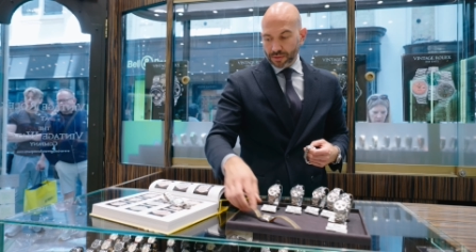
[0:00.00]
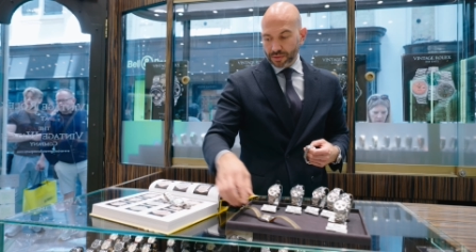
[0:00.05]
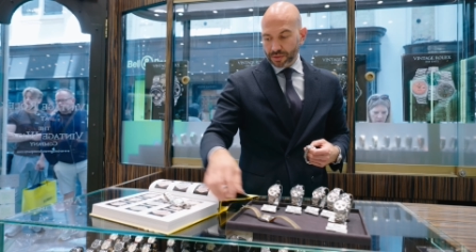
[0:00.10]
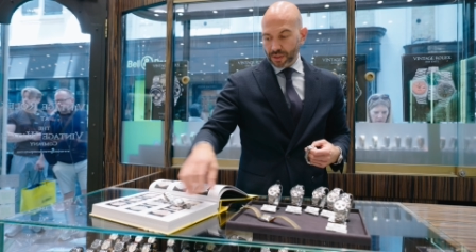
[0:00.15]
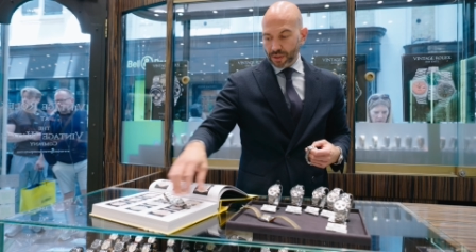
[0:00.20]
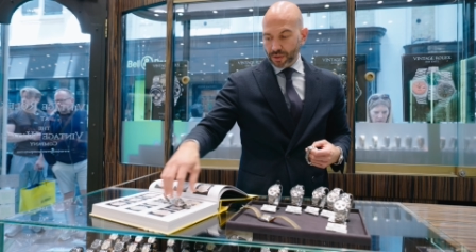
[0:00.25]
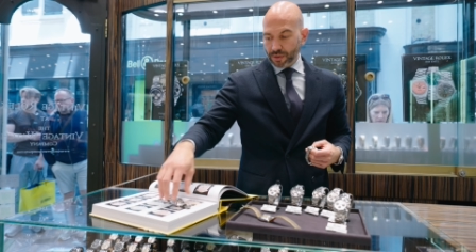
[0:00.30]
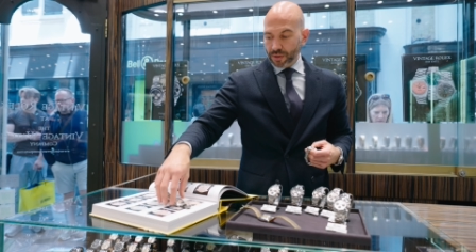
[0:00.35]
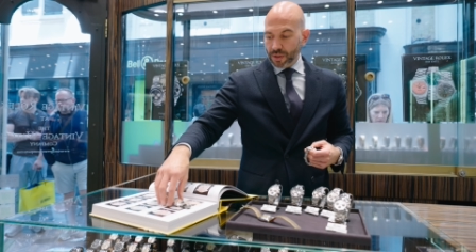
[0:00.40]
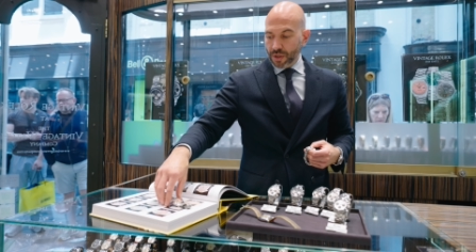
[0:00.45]

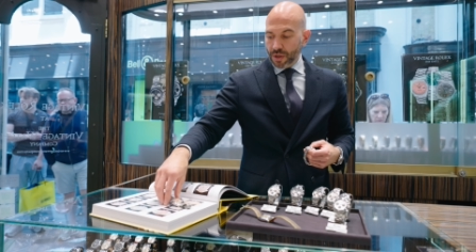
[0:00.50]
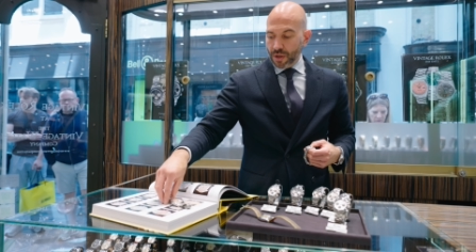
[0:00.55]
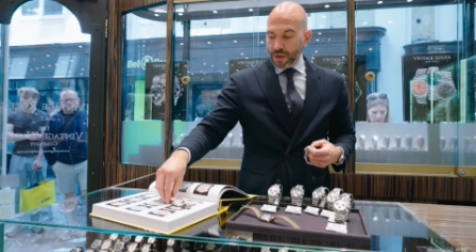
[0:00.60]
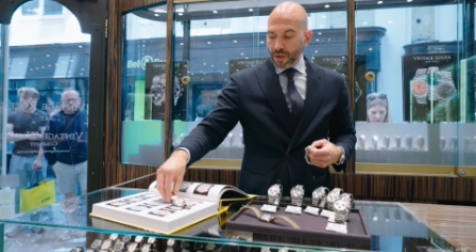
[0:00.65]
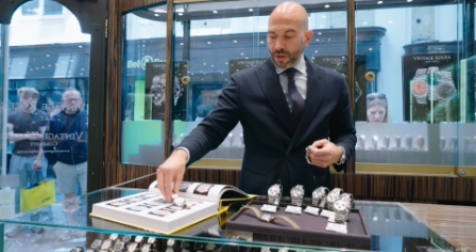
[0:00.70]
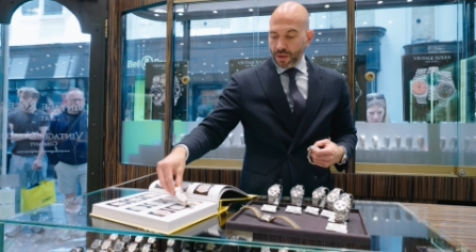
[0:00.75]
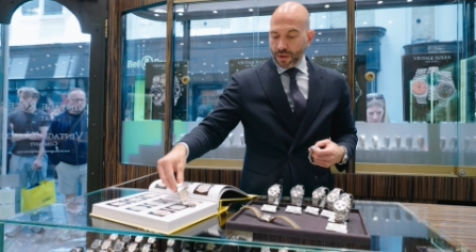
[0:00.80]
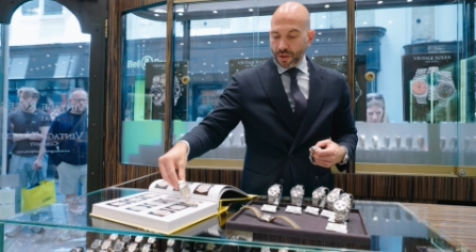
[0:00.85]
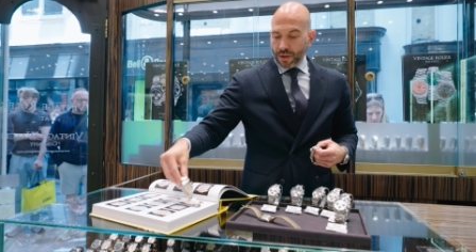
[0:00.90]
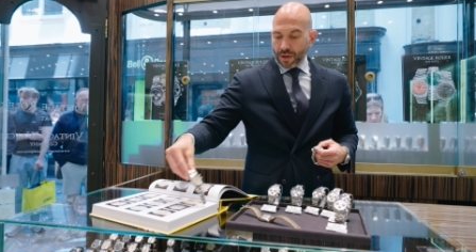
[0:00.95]
So
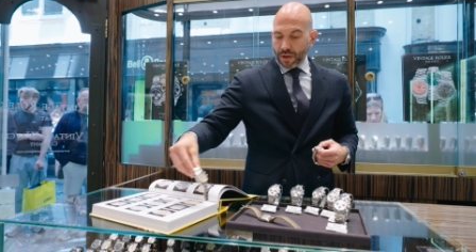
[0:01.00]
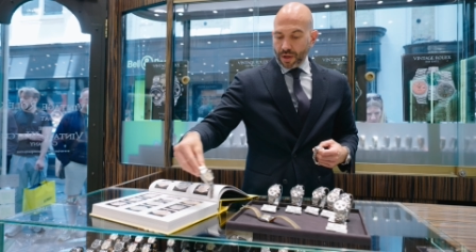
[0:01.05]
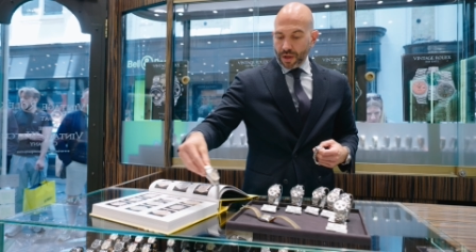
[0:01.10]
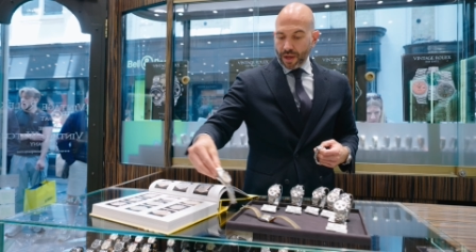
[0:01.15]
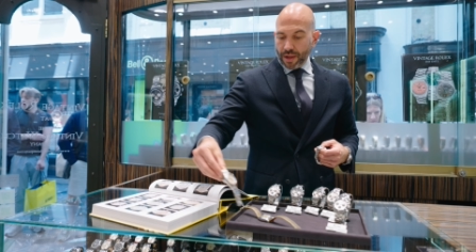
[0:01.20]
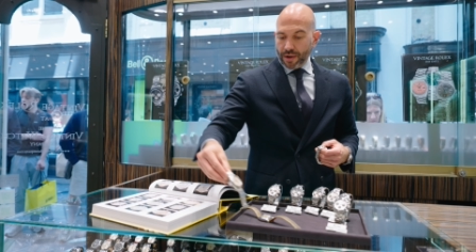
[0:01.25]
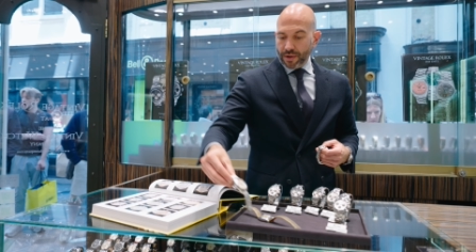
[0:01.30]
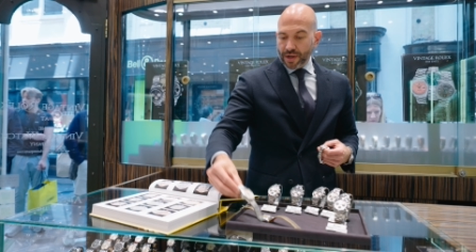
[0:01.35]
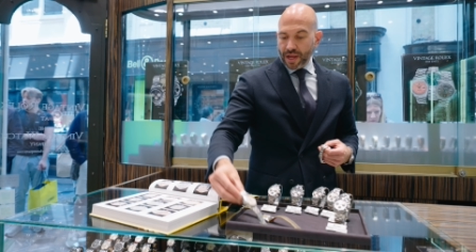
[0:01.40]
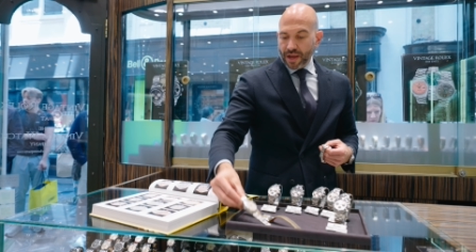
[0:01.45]

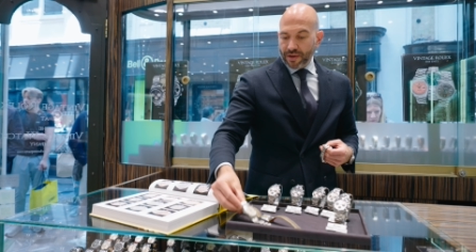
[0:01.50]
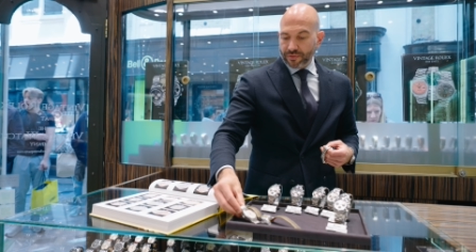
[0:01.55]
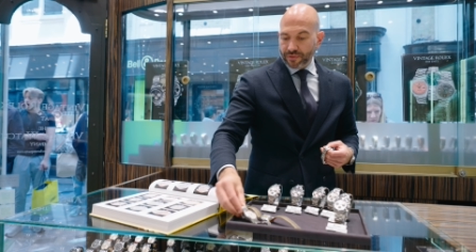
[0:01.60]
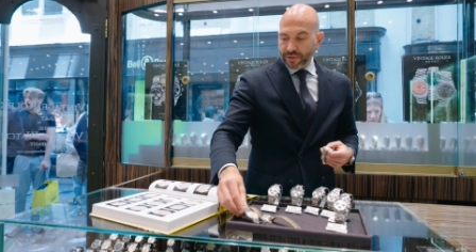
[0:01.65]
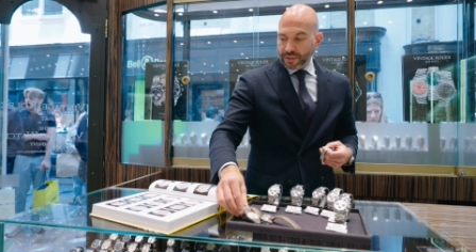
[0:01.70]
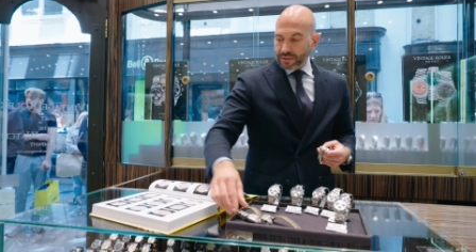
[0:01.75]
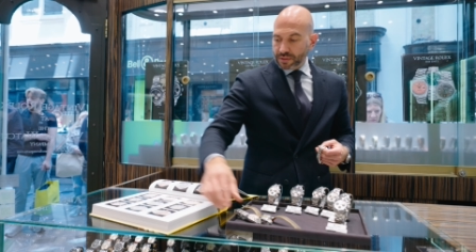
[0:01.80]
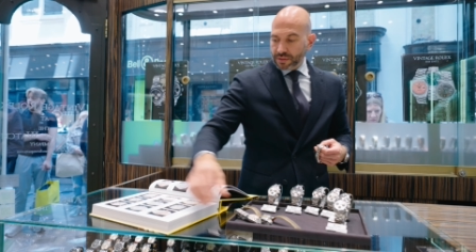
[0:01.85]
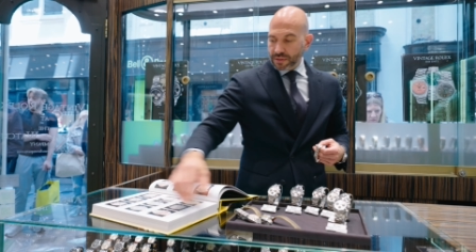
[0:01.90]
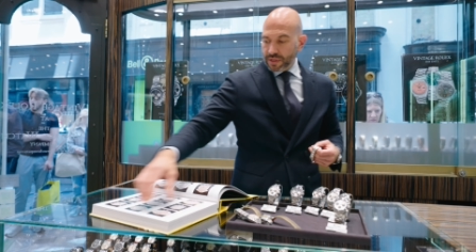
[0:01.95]
I don't
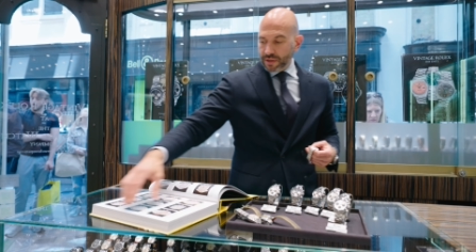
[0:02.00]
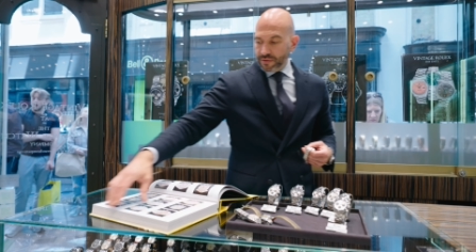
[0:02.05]
have it